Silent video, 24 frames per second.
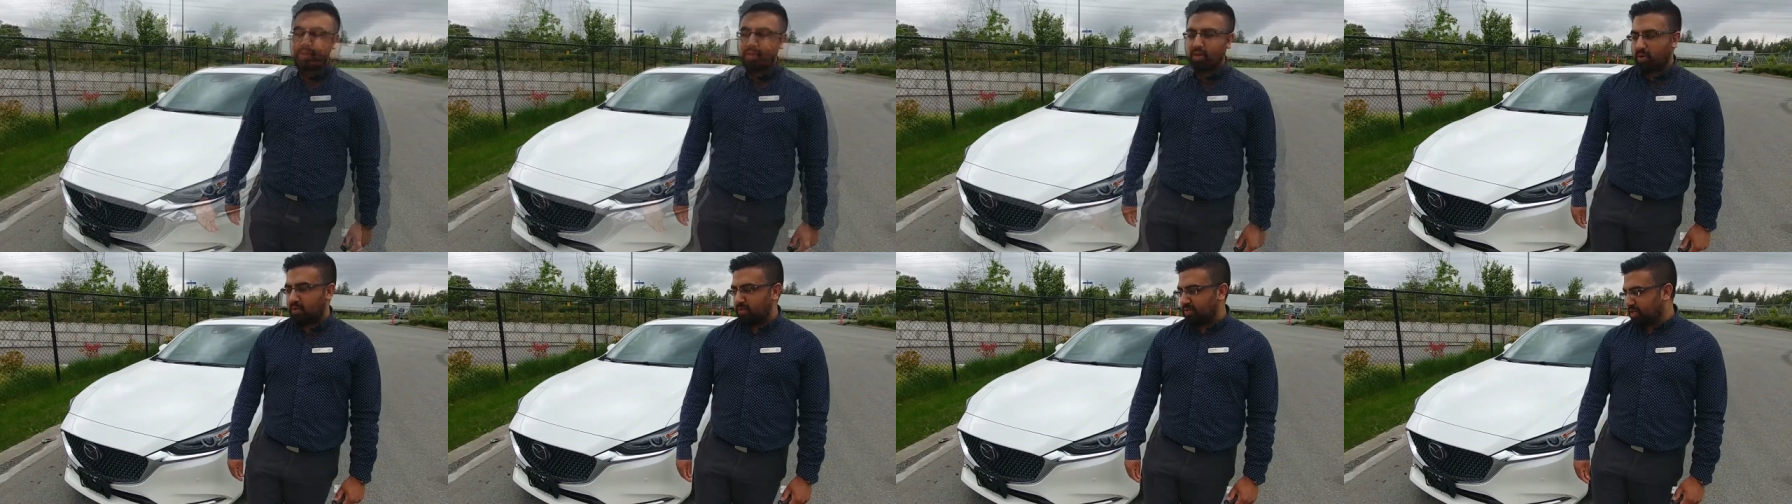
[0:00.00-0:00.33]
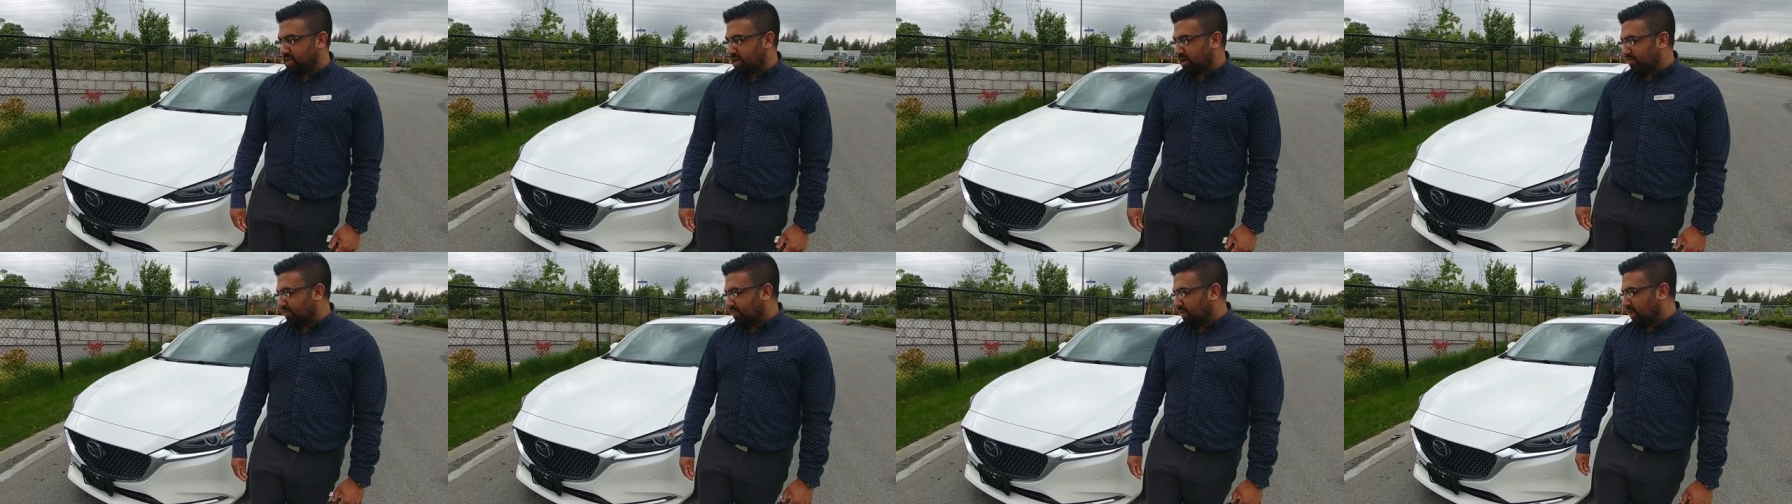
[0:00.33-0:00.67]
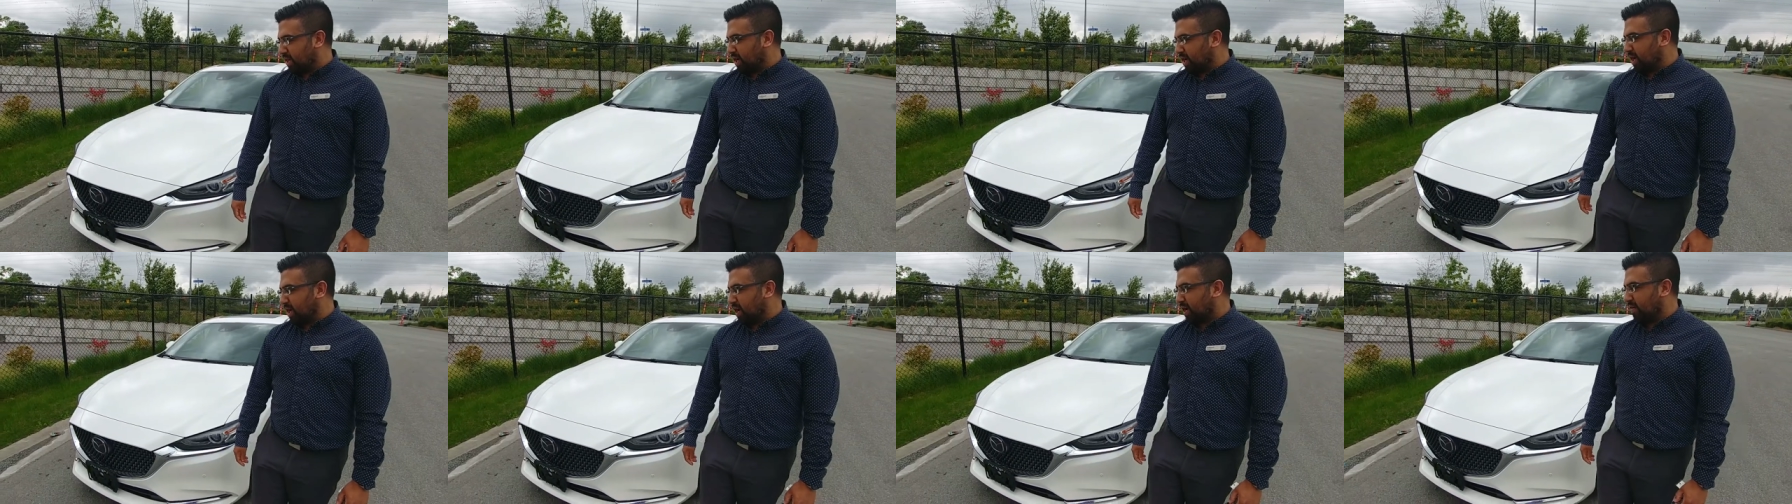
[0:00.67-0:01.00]
So
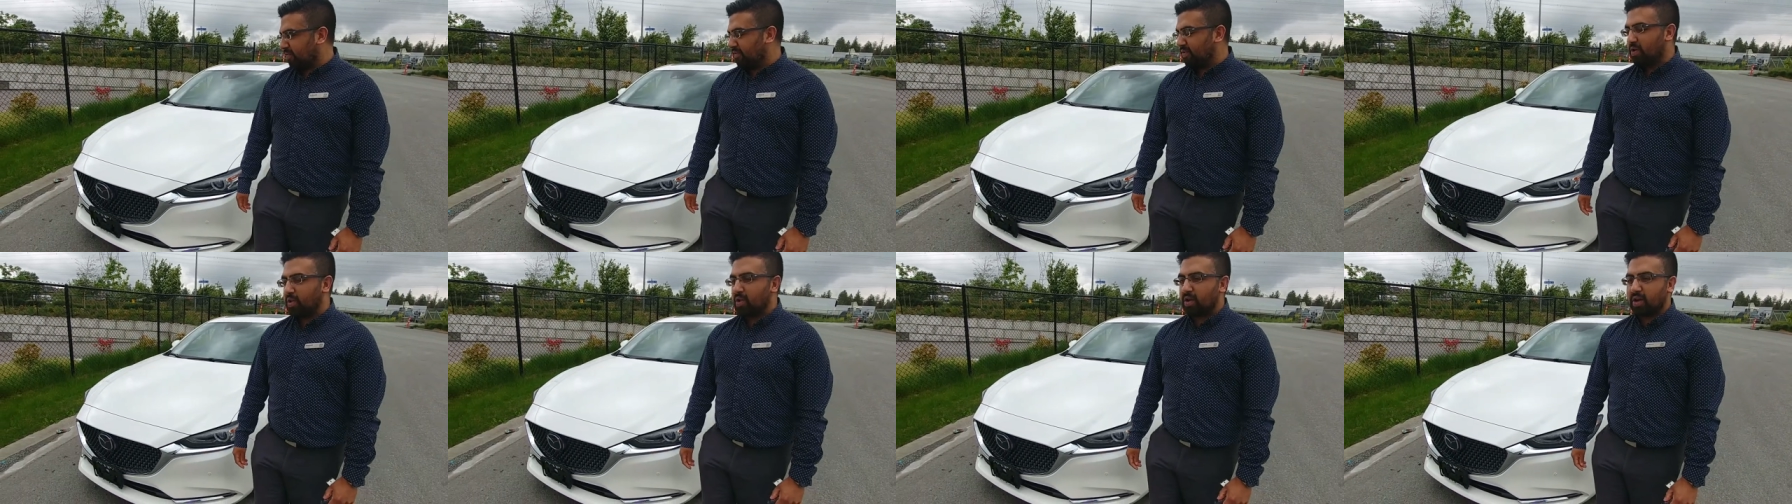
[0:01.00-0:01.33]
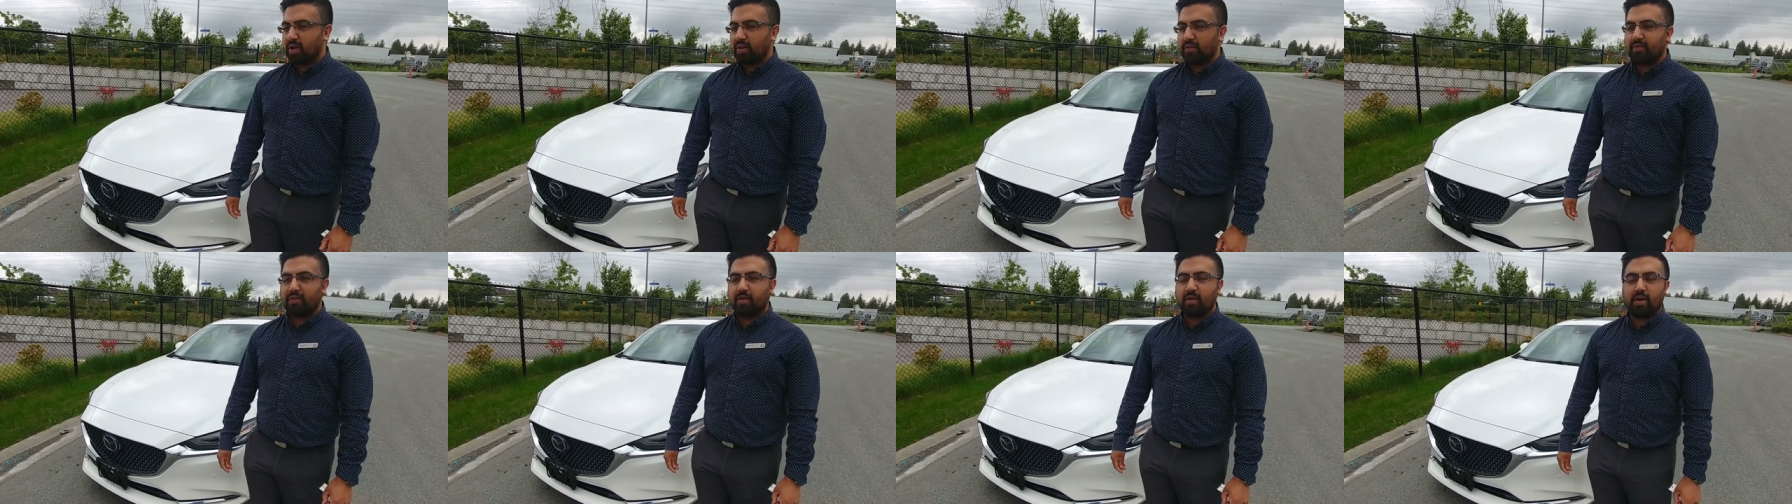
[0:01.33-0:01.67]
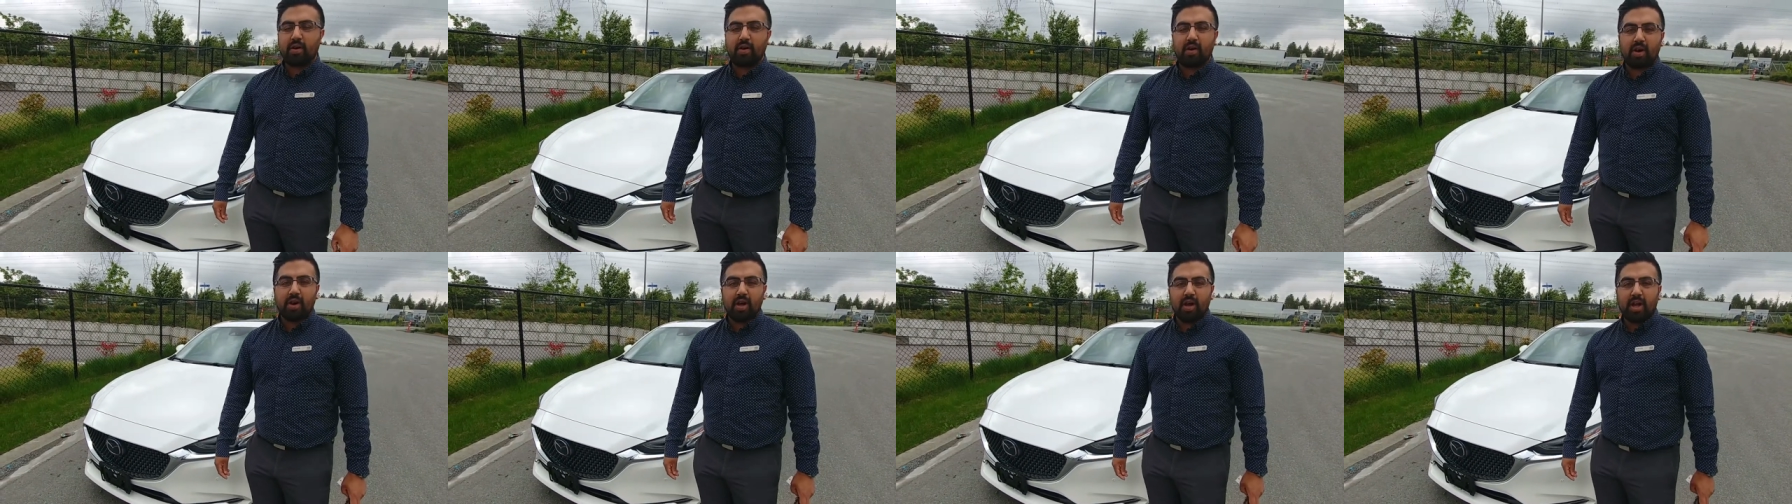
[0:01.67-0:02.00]
definitely, uh, if you're looking
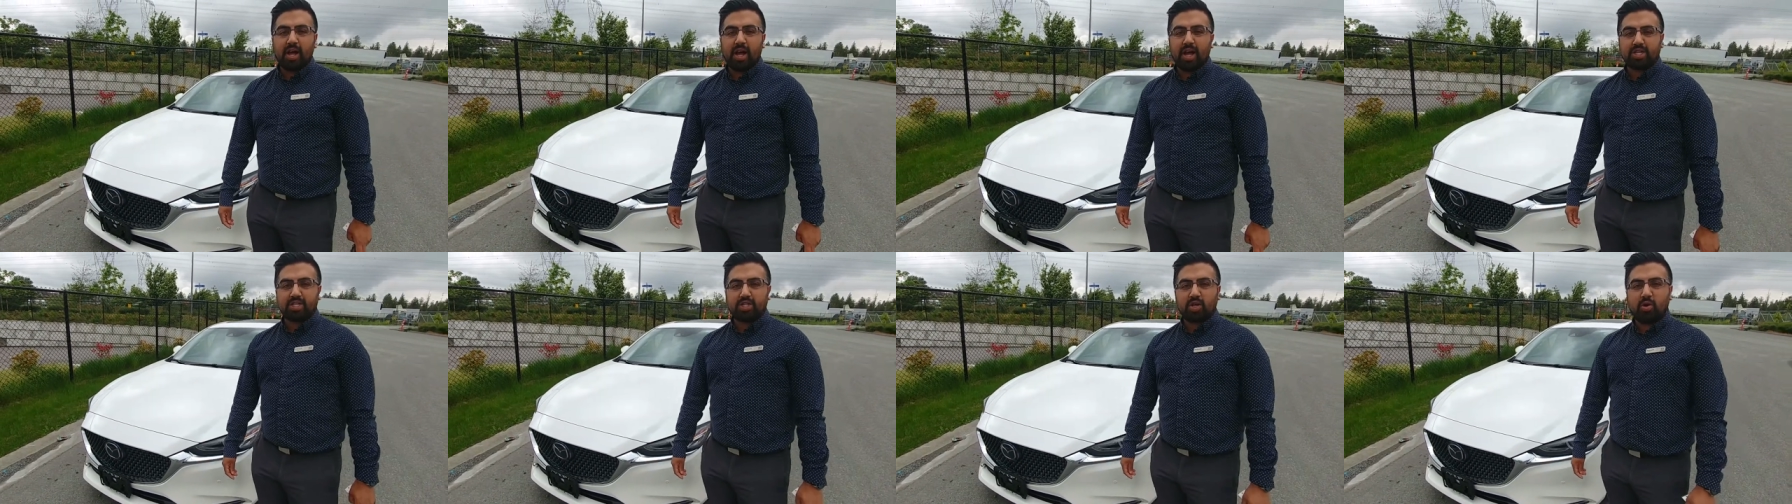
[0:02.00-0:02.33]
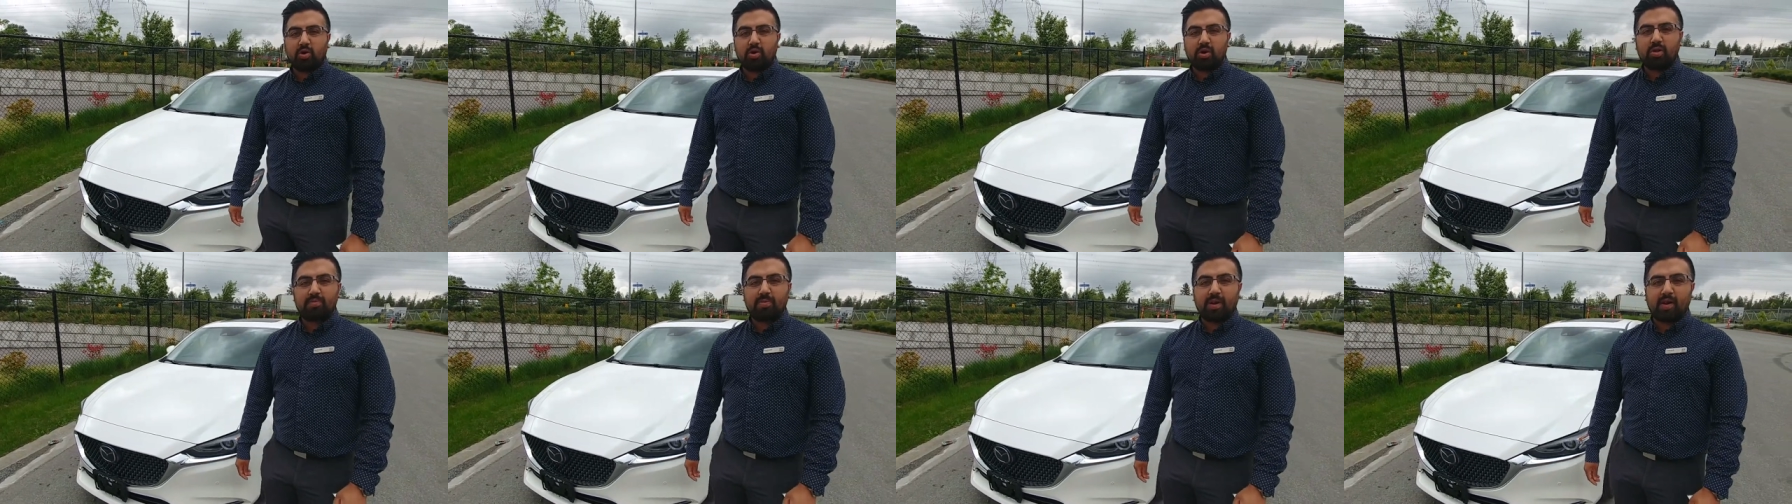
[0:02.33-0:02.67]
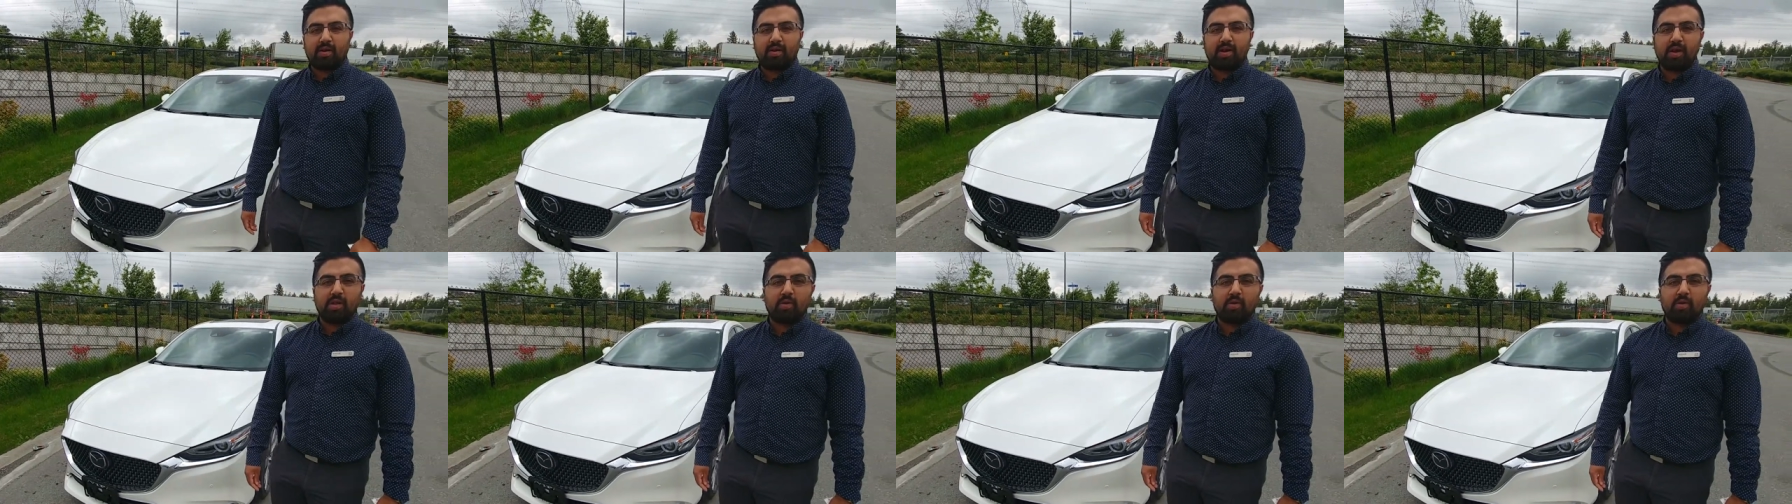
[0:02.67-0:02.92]
for extra horsepower,